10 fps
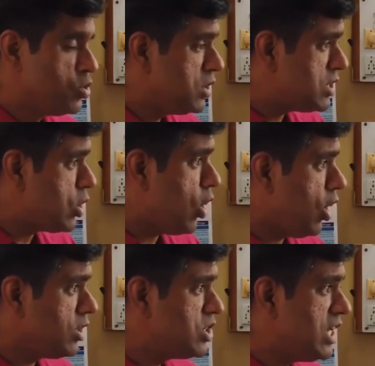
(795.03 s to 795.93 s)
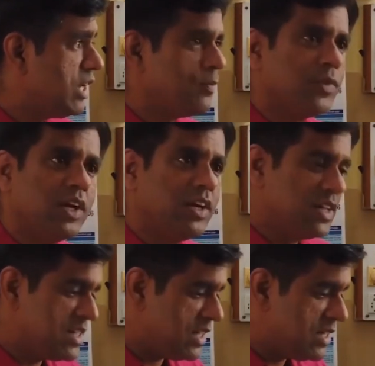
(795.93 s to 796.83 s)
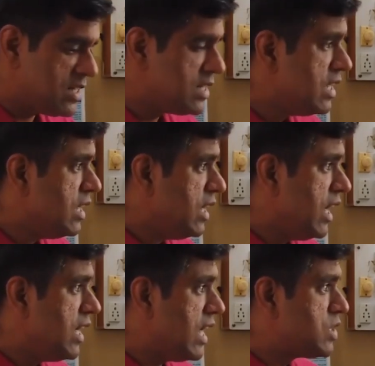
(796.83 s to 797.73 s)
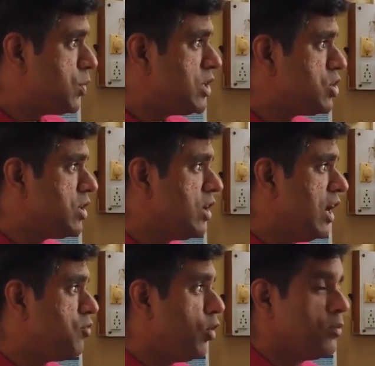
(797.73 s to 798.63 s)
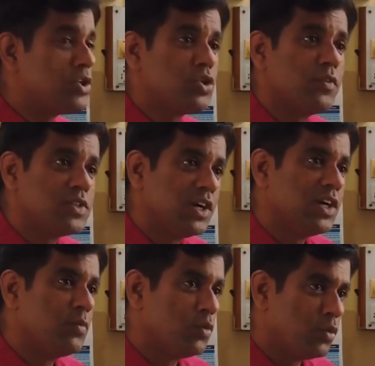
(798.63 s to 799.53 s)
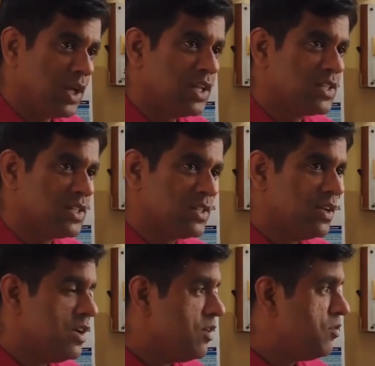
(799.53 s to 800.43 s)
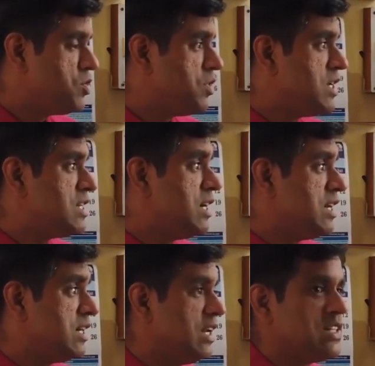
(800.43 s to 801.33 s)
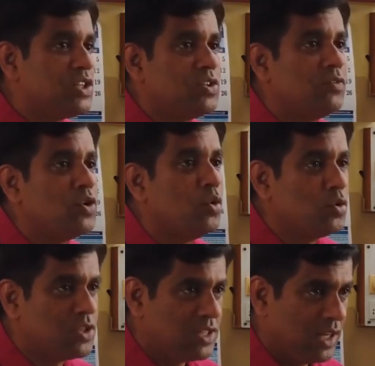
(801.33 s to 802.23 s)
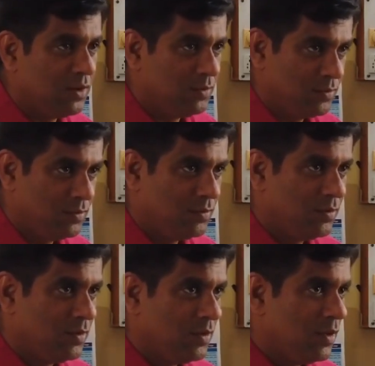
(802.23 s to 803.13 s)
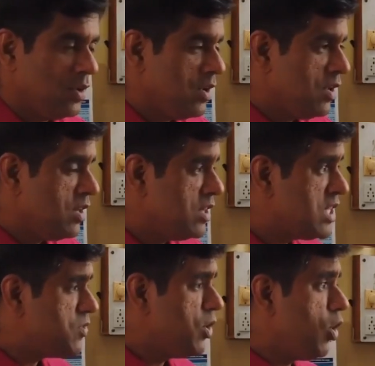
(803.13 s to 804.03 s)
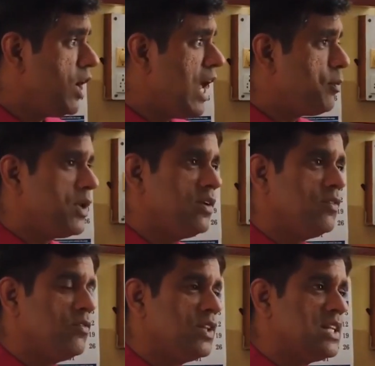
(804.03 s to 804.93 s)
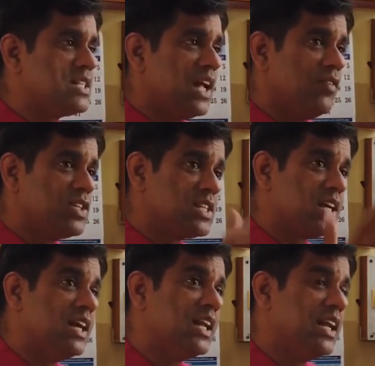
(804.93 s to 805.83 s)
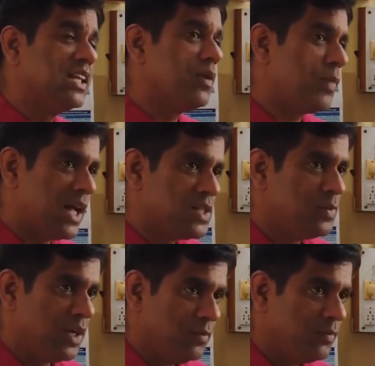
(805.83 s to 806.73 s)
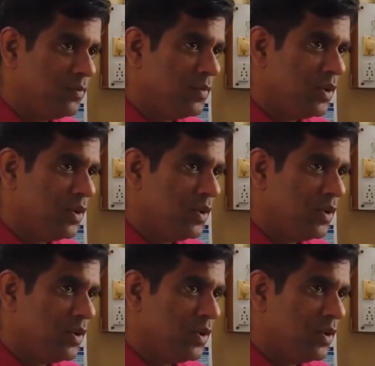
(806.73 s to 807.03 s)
So this hawk gene, it results in expression and formation of certain proteins which will result in the lysis of the host cell. This will not happen with the cell which is containing the plasmid,